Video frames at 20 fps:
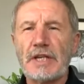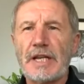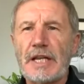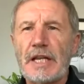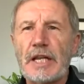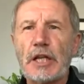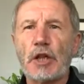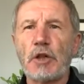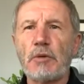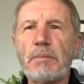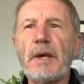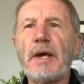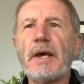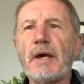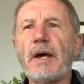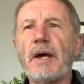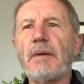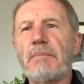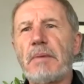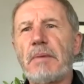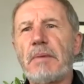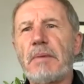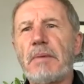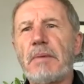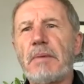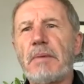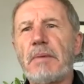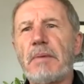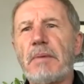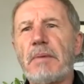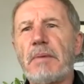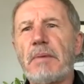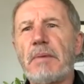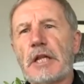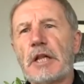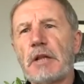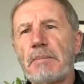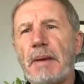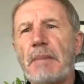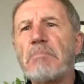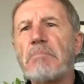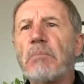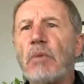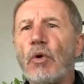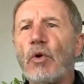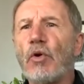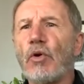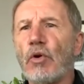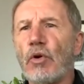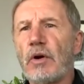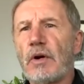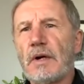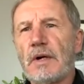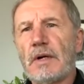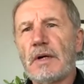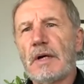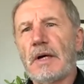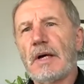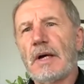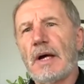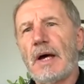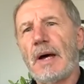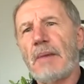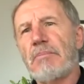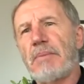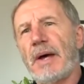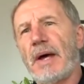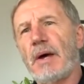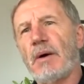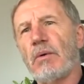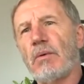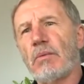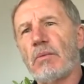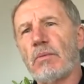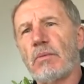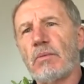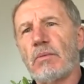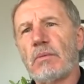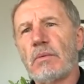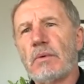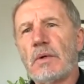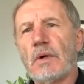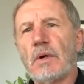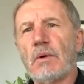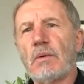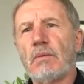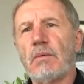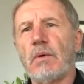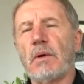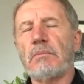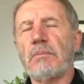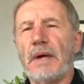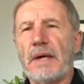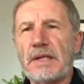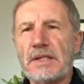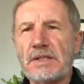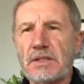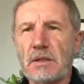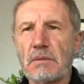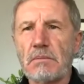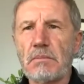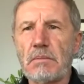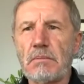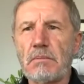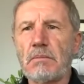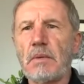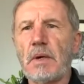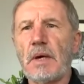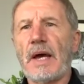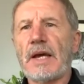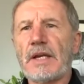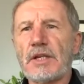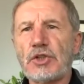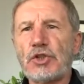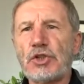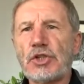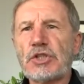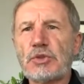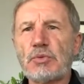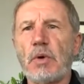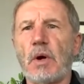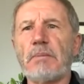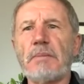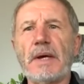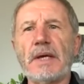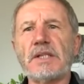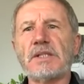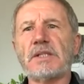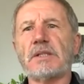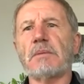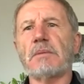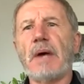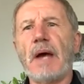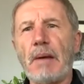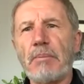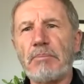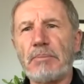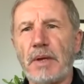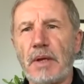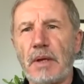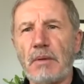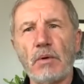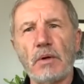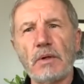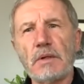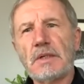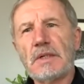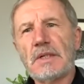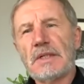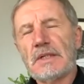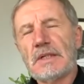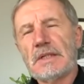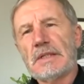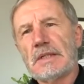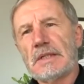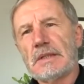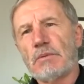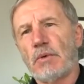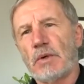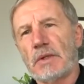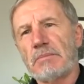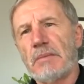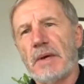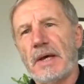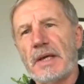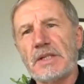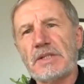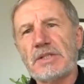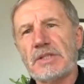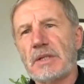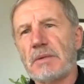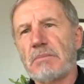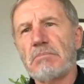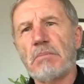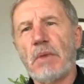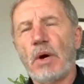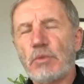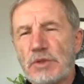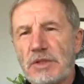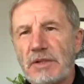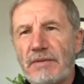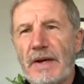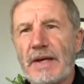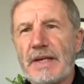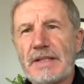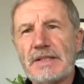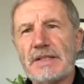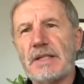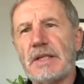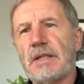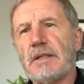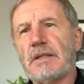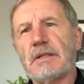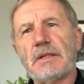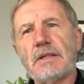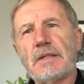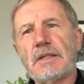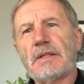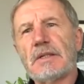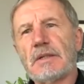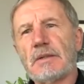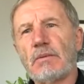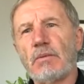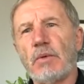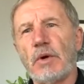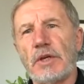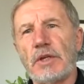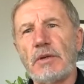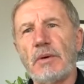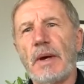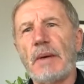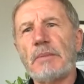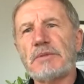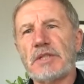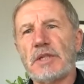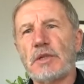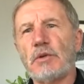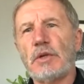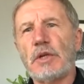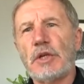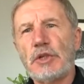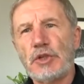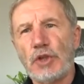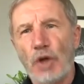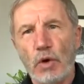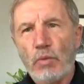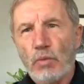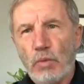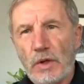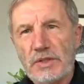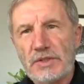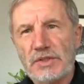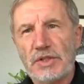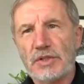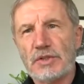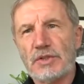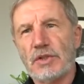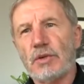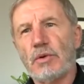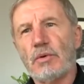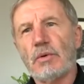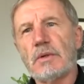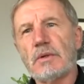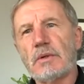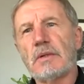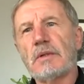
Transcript: a little bit more about what makes them anxious, what makes them happy, what makes them motivated, what you absolutely don't want to do,